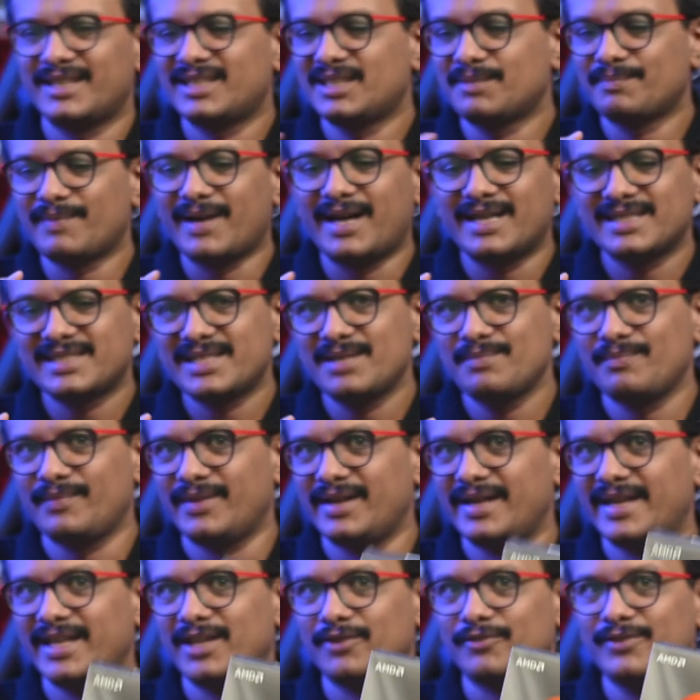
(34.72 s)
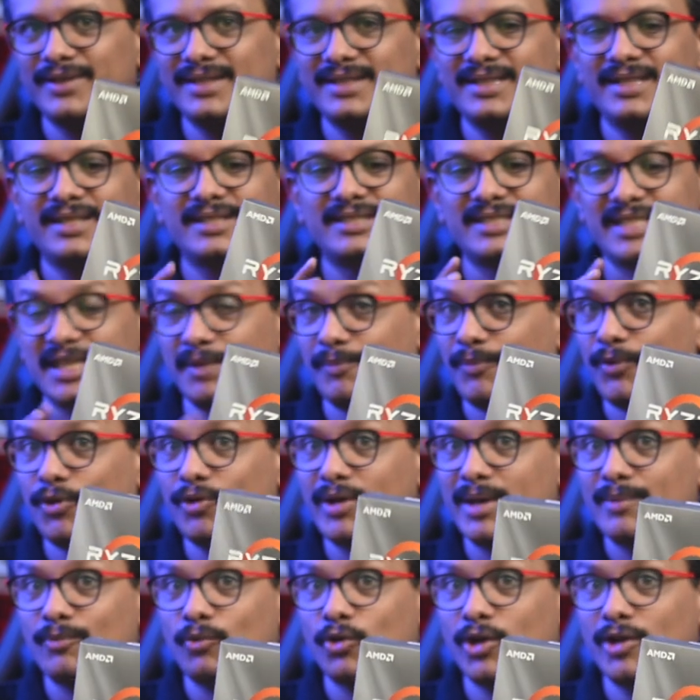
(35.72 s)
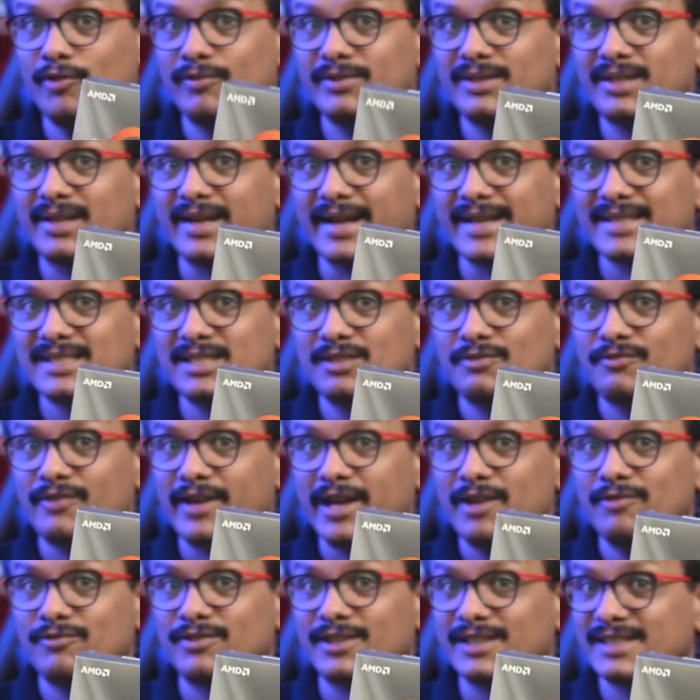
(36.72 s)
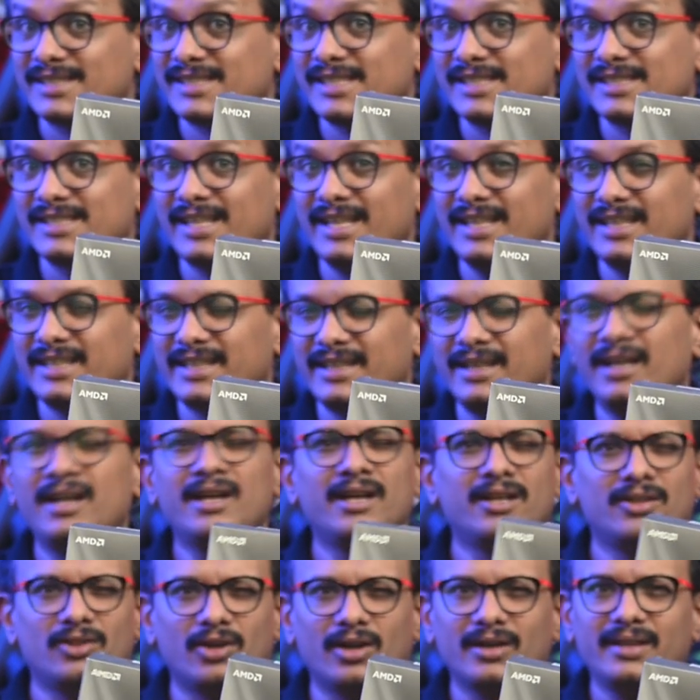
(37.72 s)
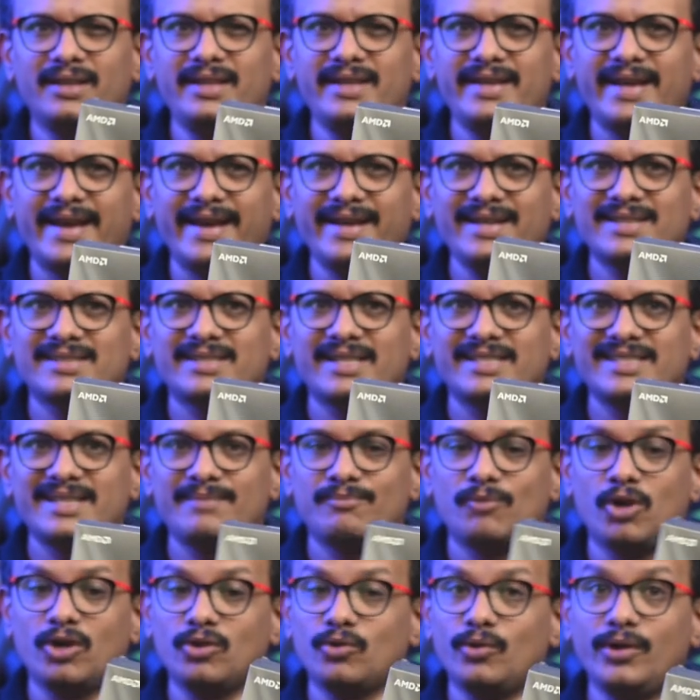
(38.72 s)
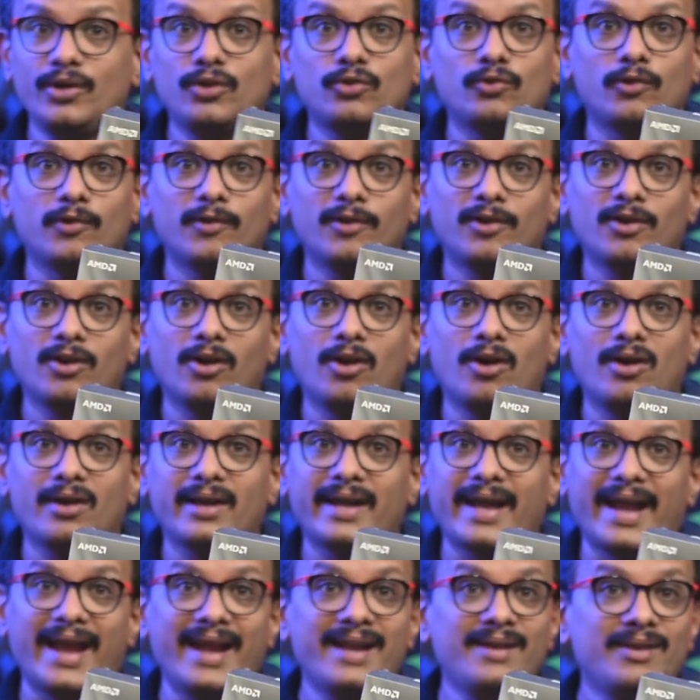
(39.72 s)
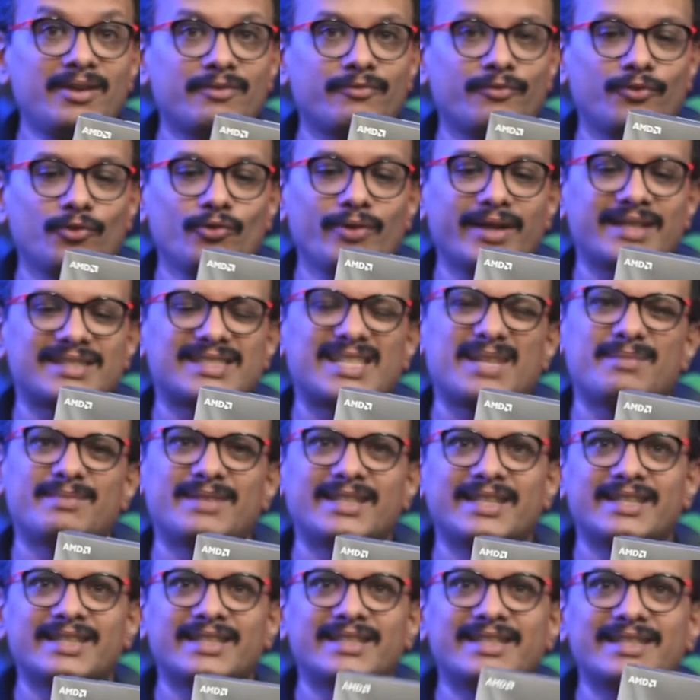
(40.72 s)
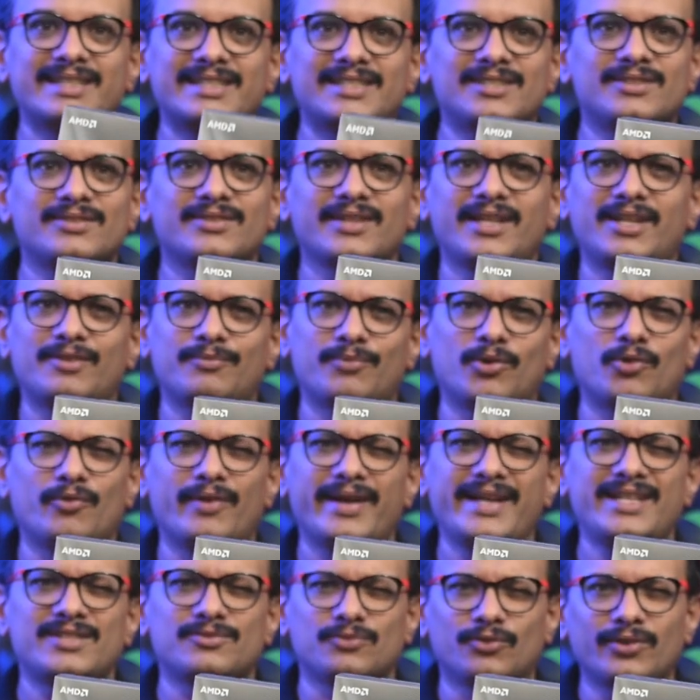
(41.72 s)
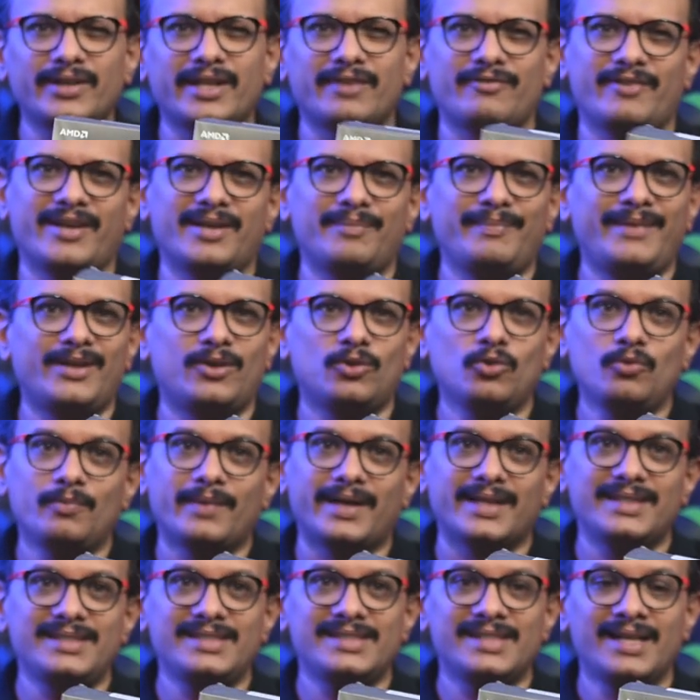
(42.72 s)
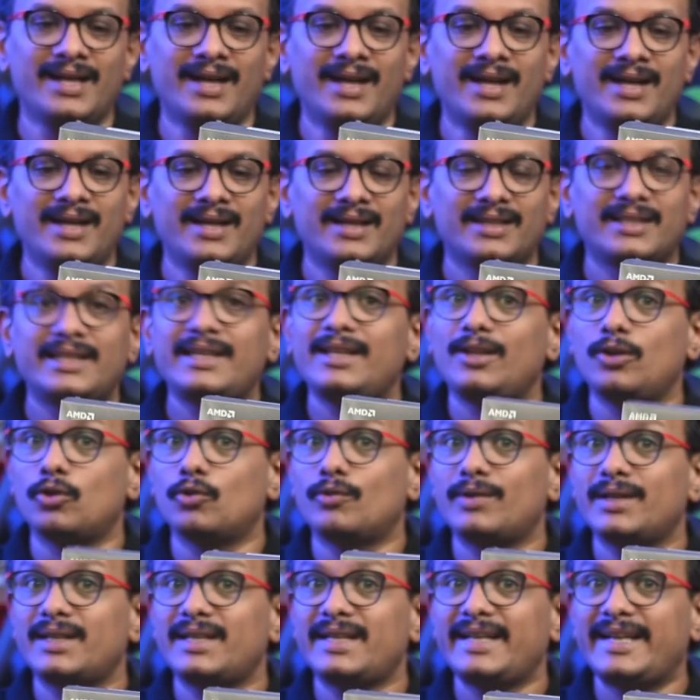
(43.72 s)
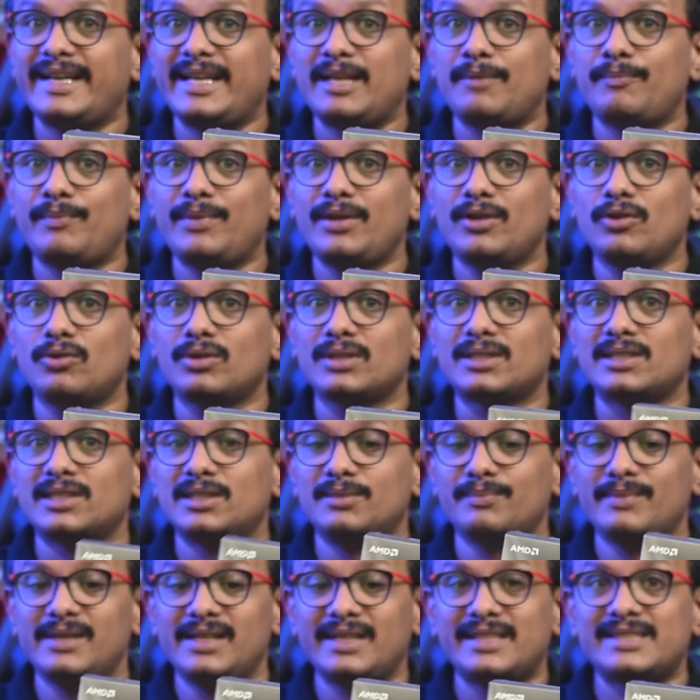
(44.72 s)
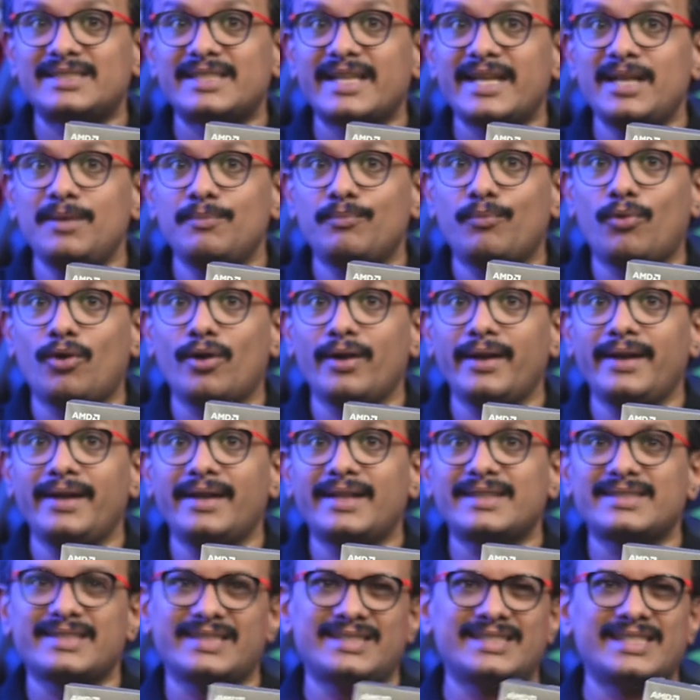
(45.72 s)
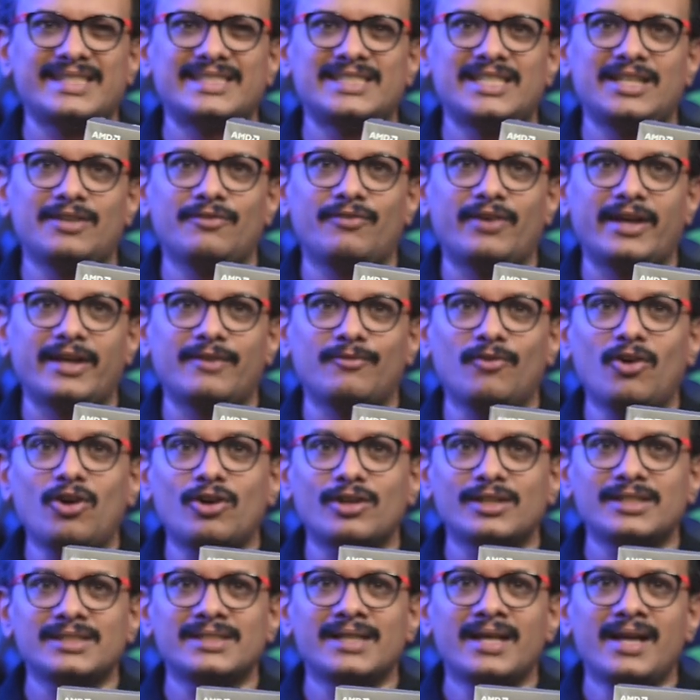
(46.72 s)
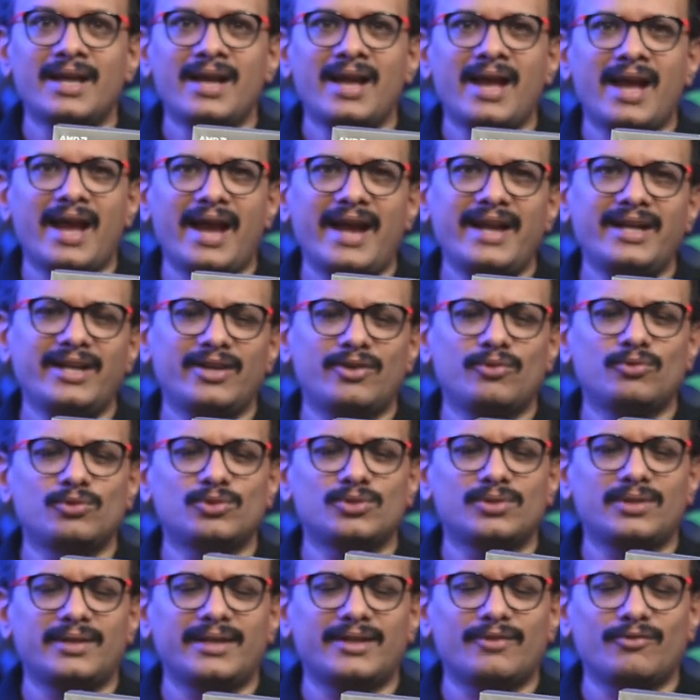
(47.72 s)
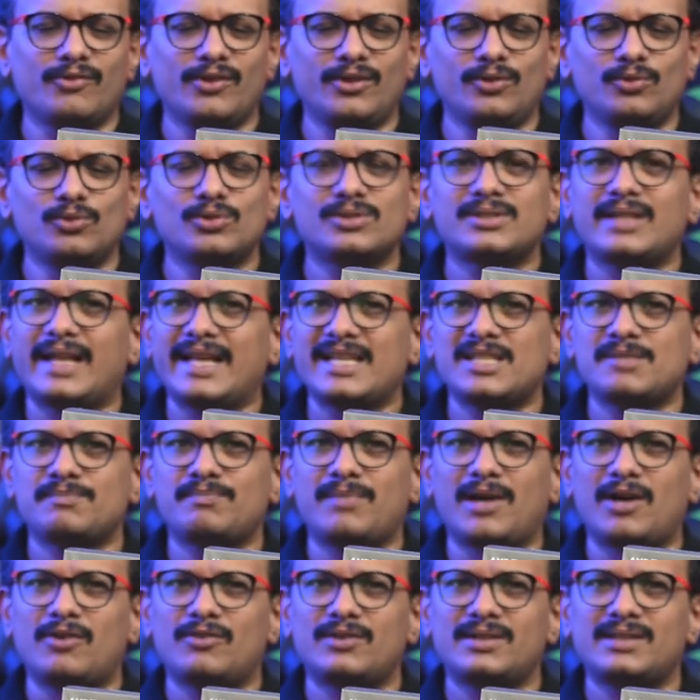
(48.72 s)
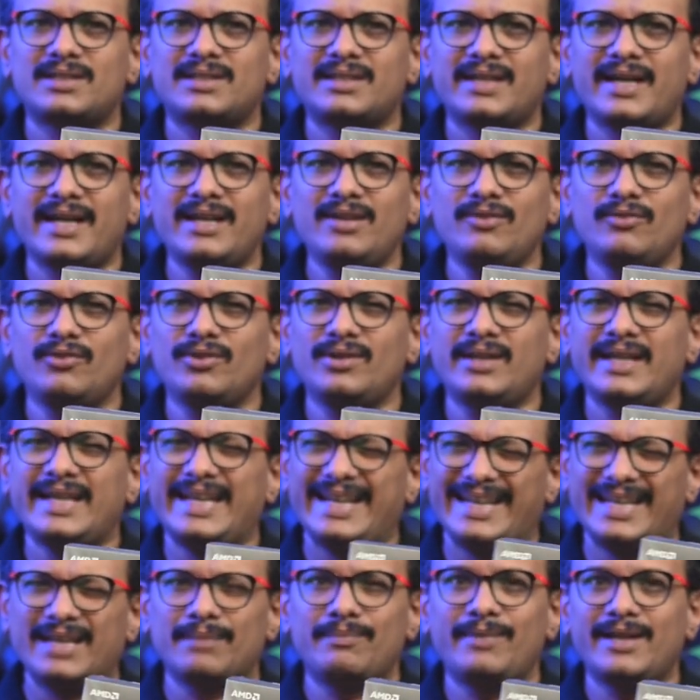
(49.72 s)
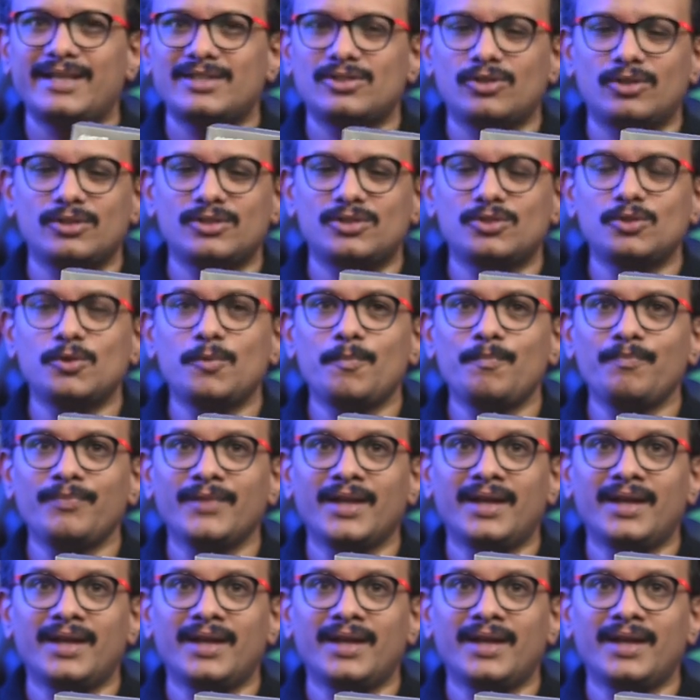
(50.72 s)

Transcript: are the parts I'm building with. CPU, I'm going with the Ryzen 5 3600, not the X, as I'm not going to overclock, and a few extra megahertz it provides won't affect me too much. The lower TDP or thermal design point is at 65 watts and it will use less power and would heat up less also.